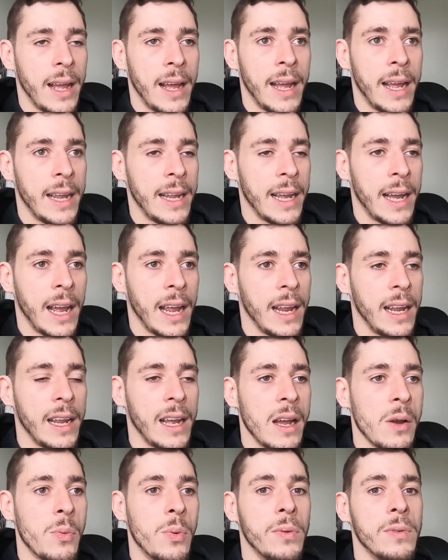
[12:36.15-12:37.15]
I, I,
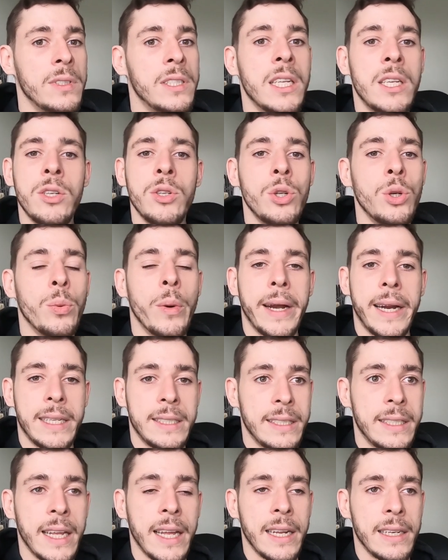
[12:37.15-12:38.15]
I didn't do what
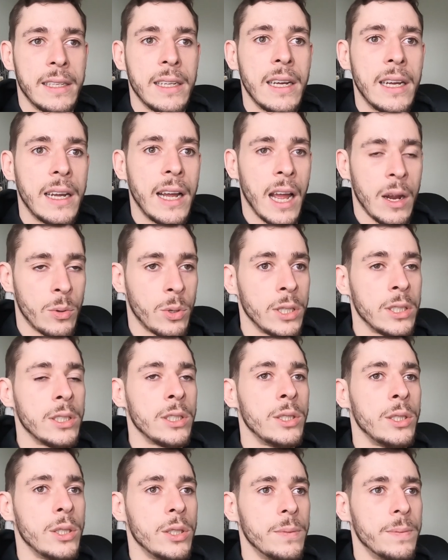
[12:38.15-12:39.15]
I said I
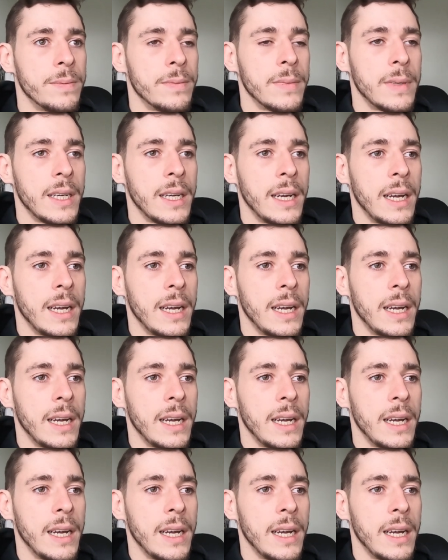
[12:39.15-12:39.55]
wanted to do.